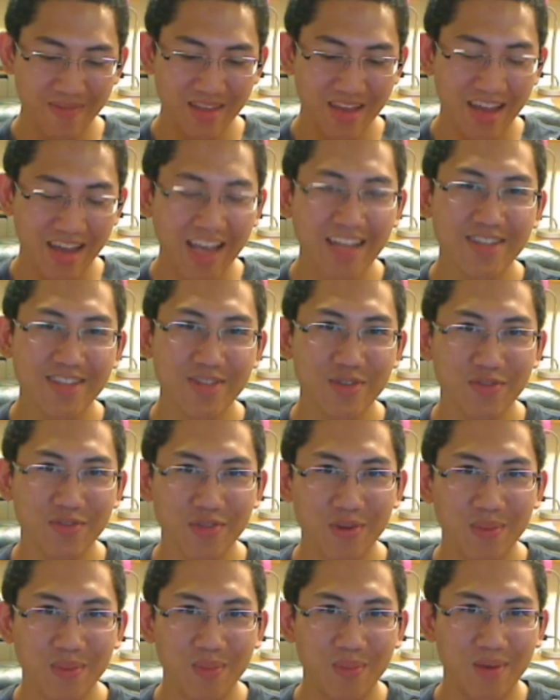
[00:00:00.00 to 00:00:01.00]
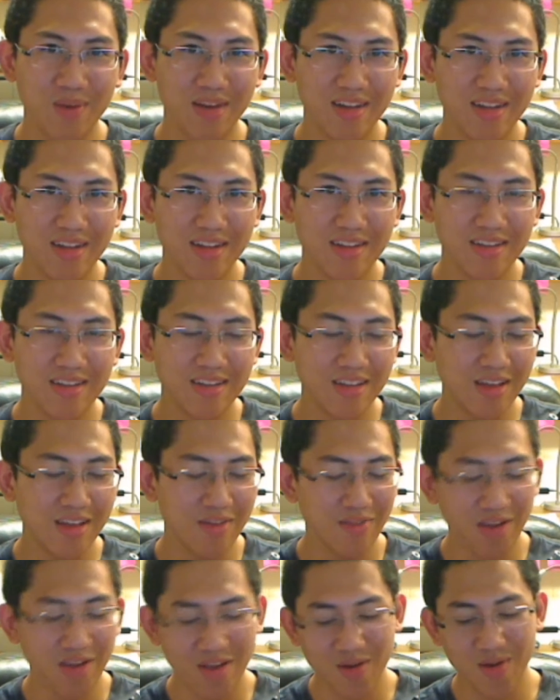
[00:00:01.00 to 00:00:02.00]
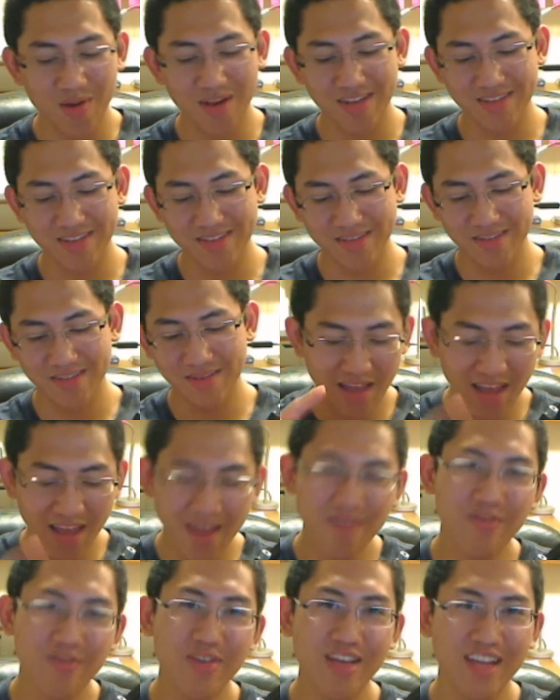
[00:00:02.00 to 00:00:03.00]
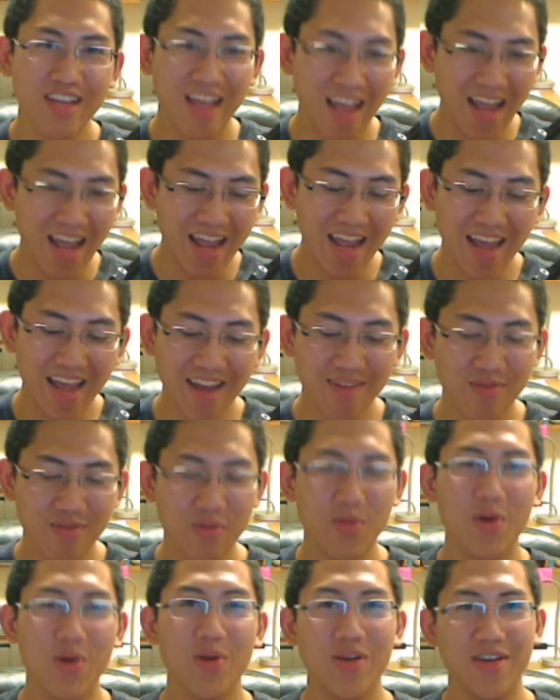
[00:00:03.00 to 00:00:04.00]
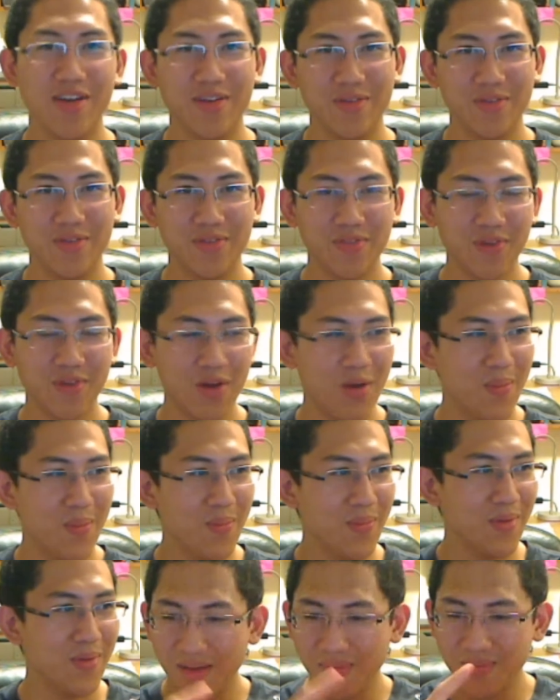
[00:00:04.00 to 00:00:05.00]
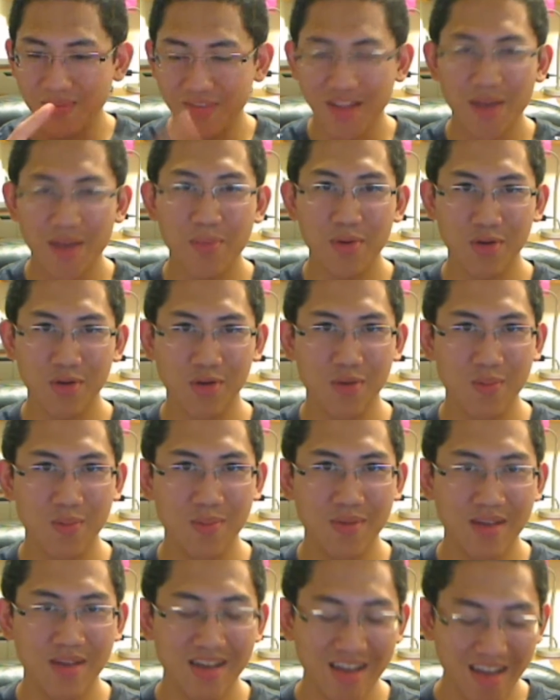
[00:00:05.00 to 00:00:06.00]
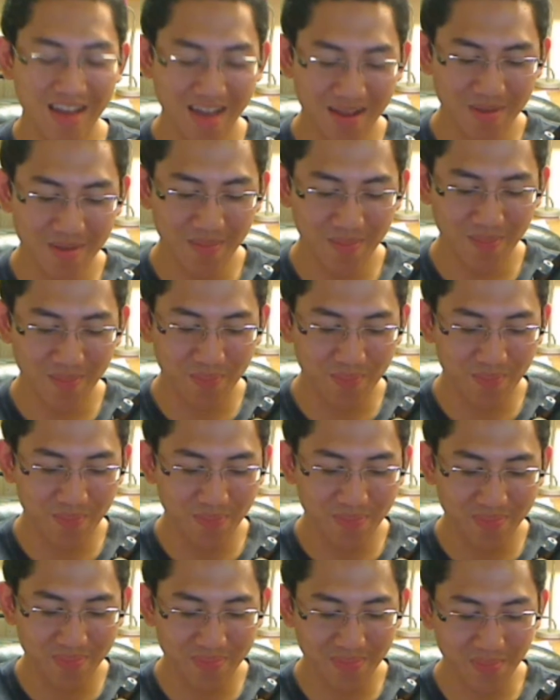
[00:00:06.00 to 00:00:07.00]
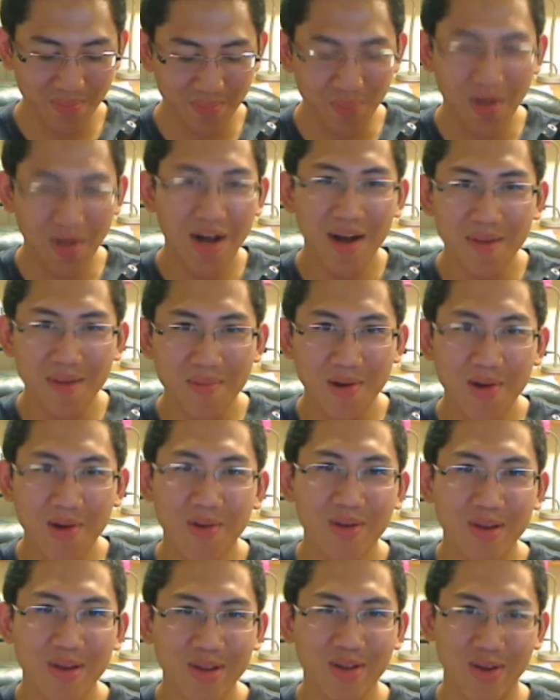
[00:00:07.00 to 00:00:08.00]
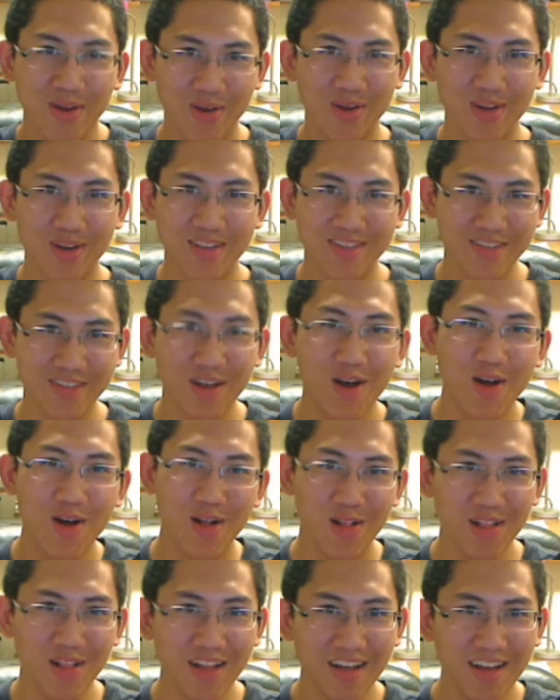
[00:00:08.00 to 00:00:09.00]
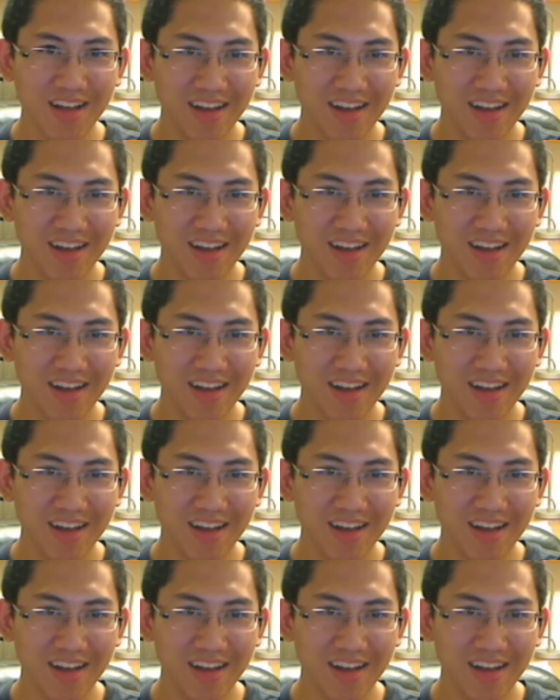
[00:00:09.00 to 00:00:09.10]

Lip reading: Hazel from TFIOS, Envy and Ramona from Scott Pilgrim, and Bob Odenkirk, Saul,